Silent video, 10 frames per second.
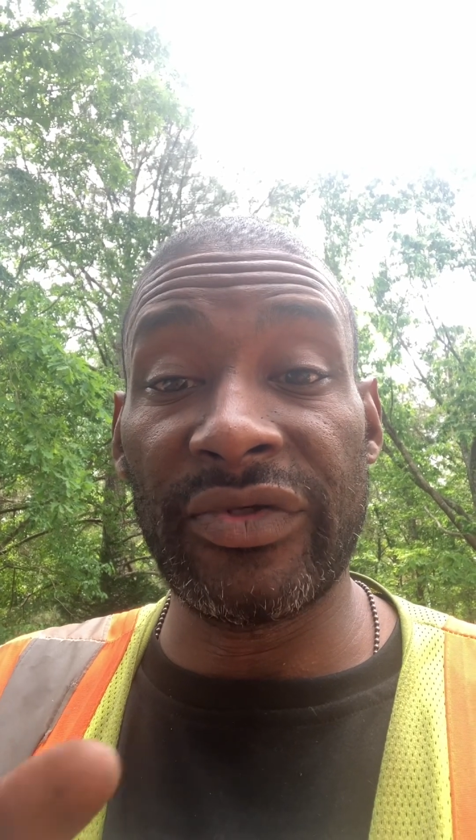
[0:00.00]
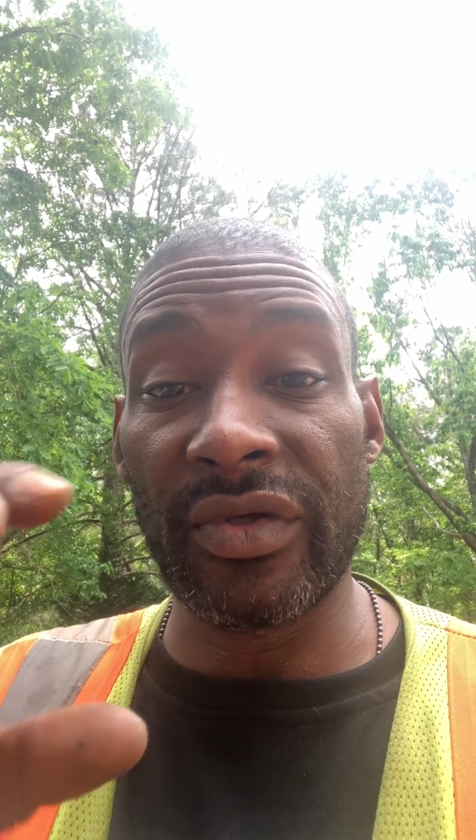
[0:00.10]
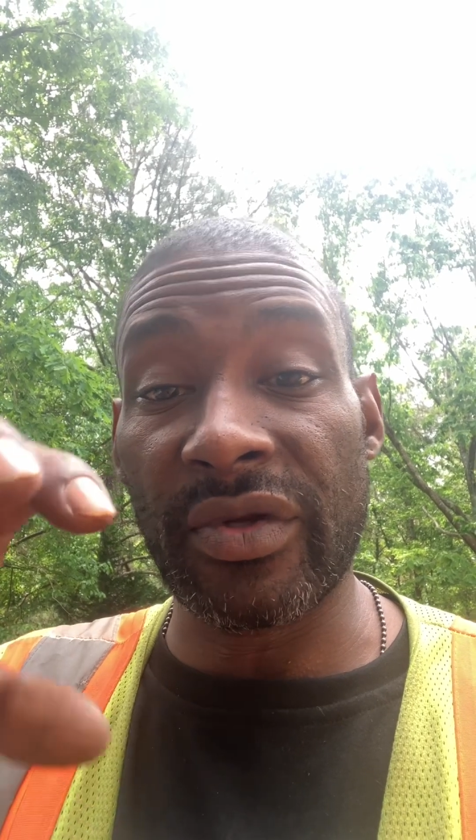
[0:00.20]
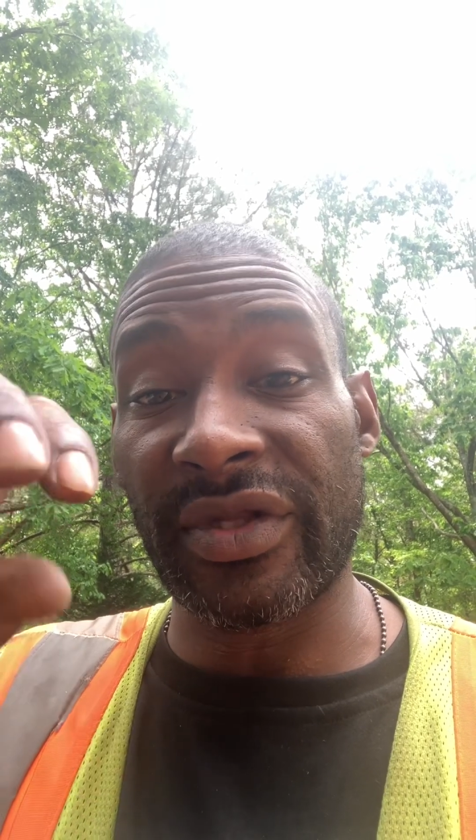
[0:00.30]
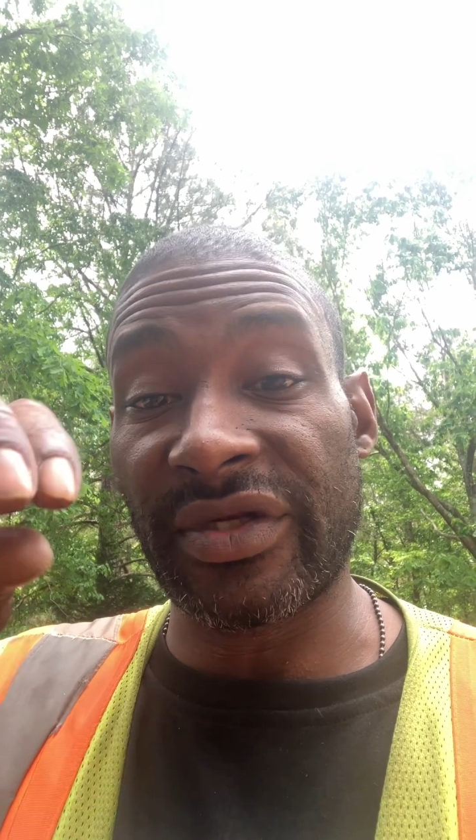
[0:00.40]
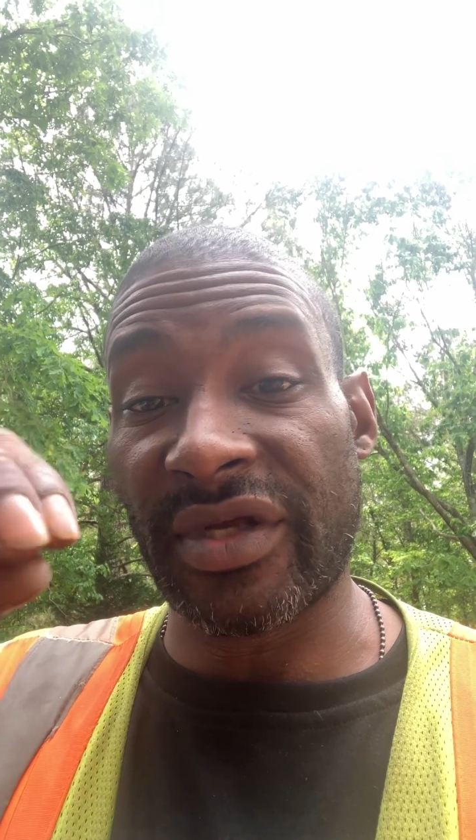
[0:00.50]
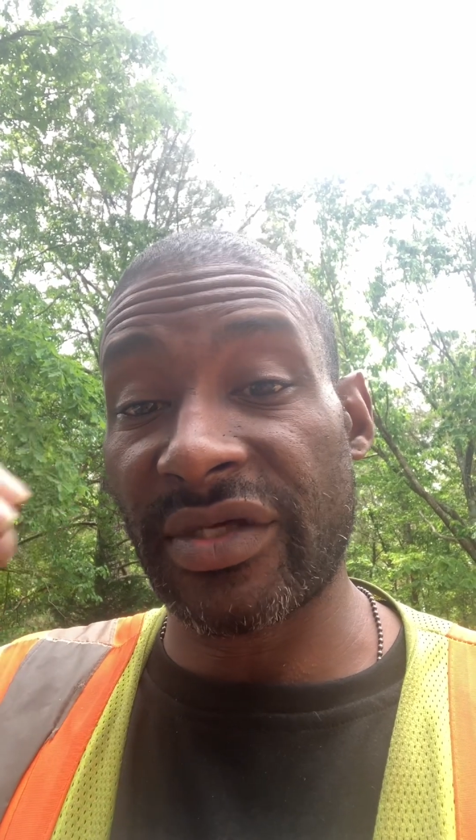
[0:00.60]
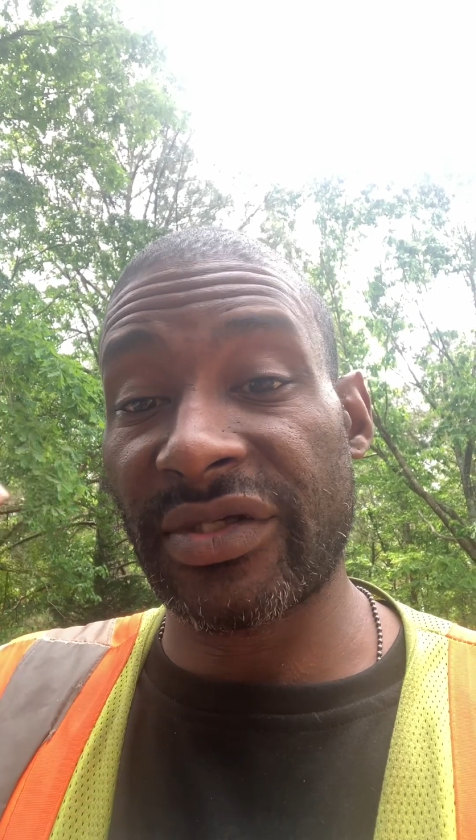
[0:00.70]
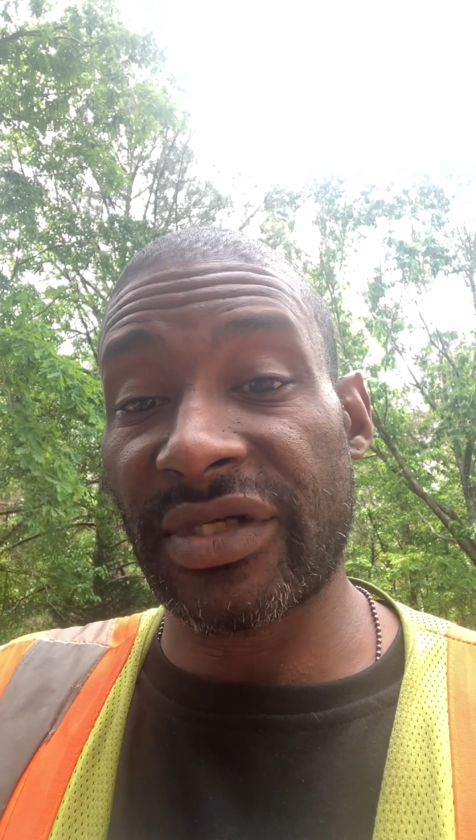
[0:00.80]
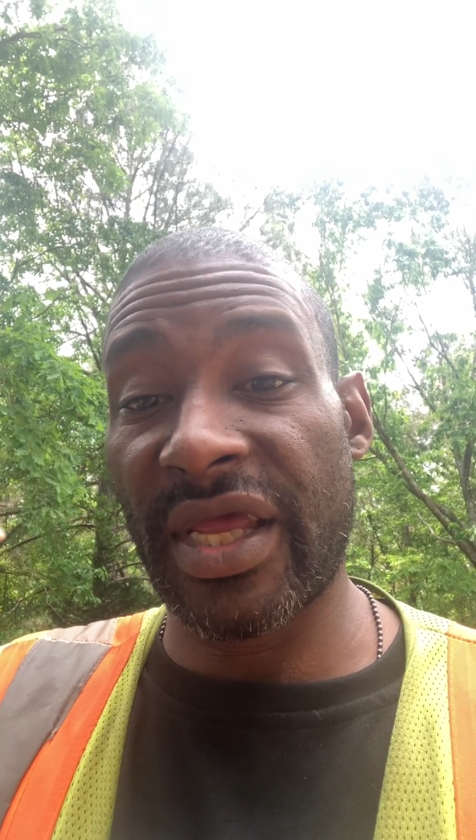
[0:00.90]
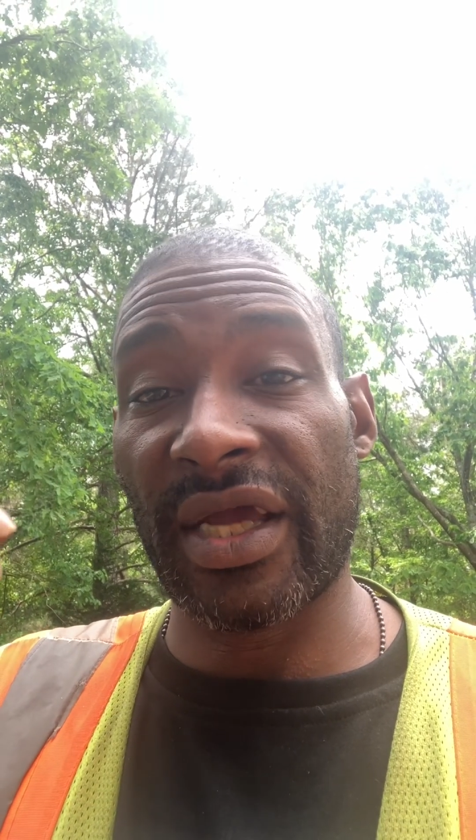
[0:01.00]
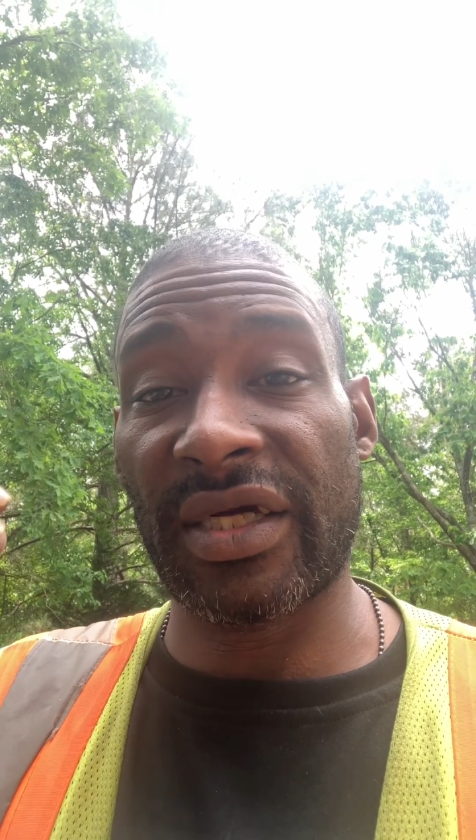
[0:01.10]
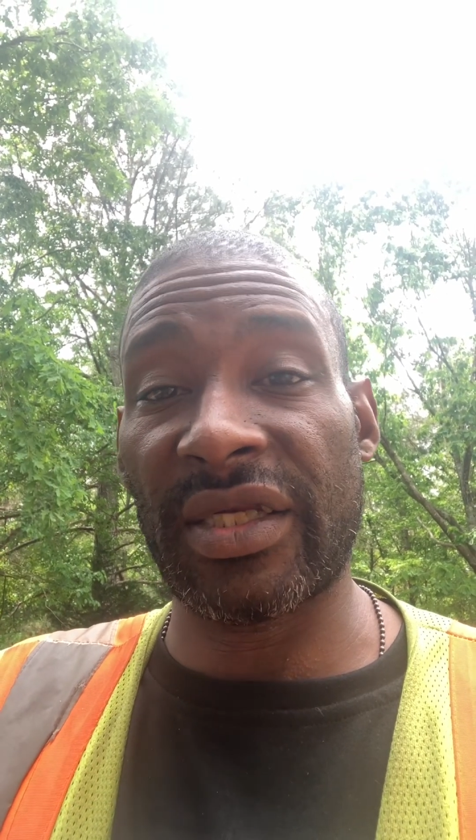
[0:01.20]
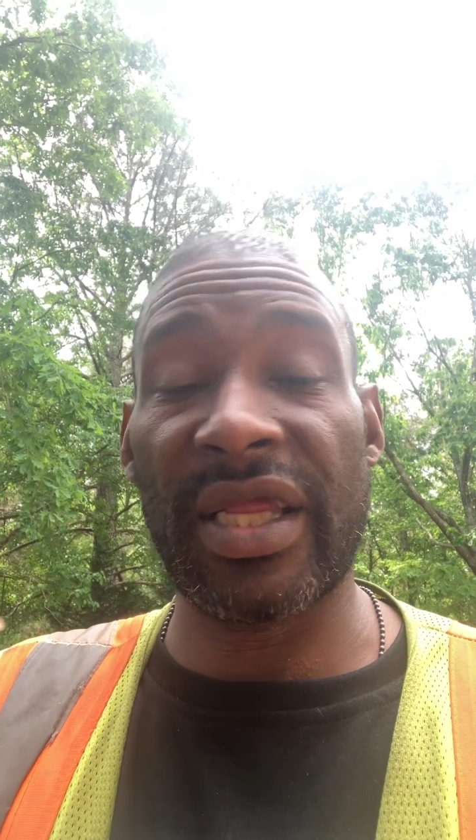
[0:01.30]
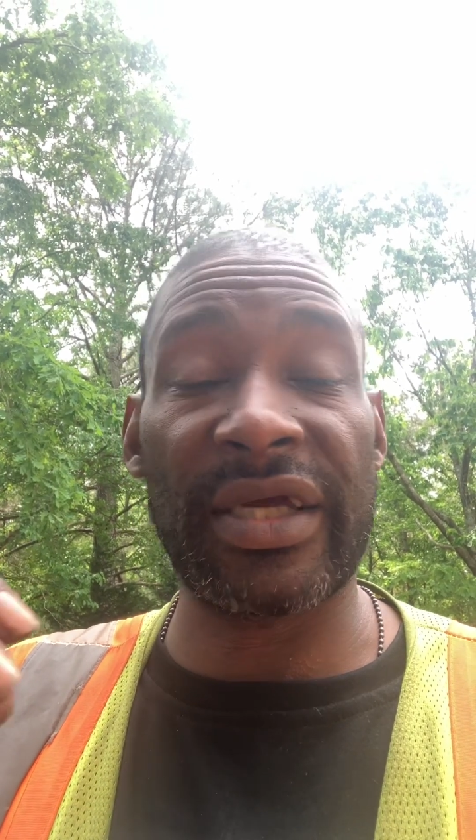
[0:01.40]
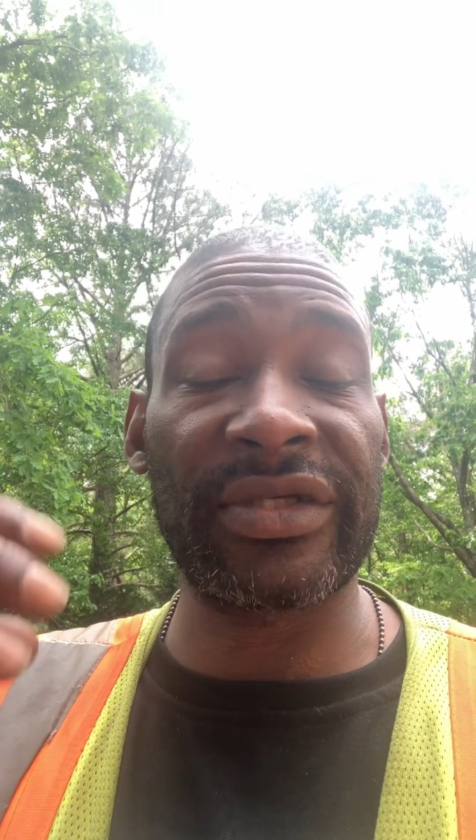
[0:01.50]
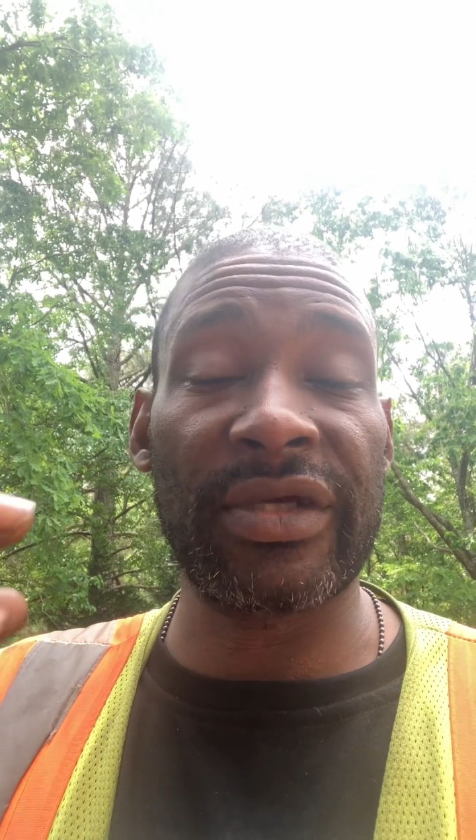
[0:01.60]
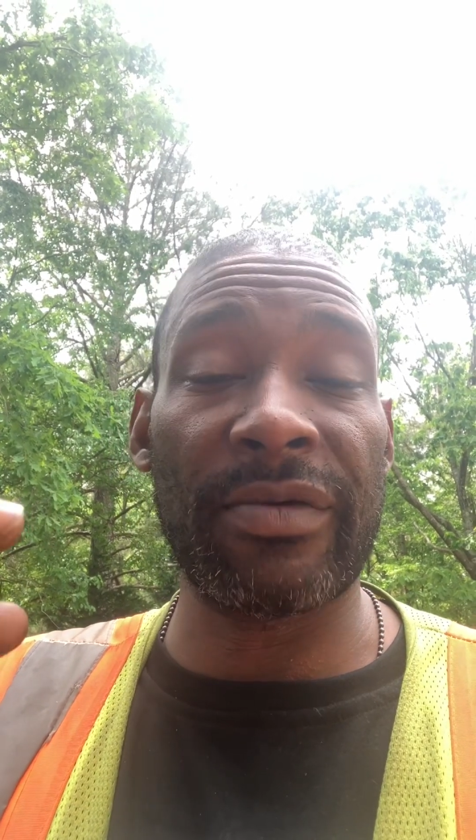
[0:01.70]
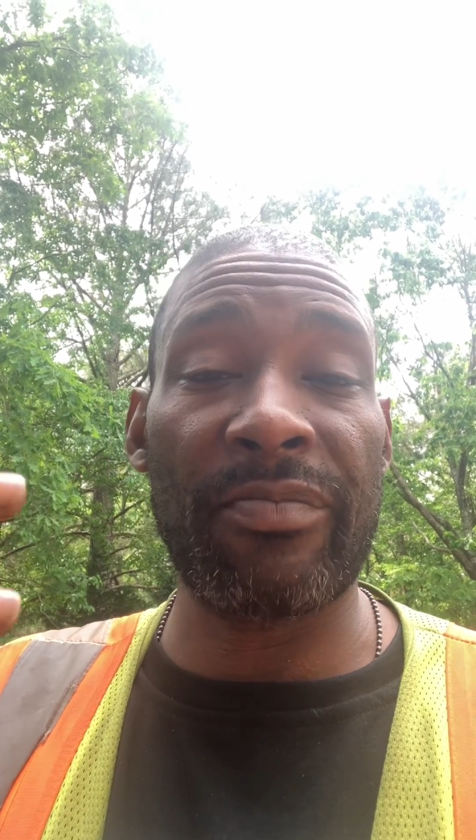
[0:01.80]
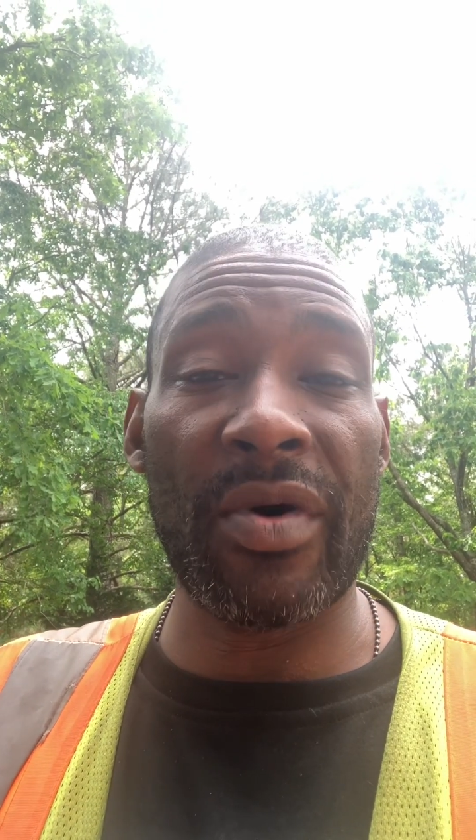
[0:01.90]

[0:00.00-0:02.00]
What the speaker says: You know the dust that collects up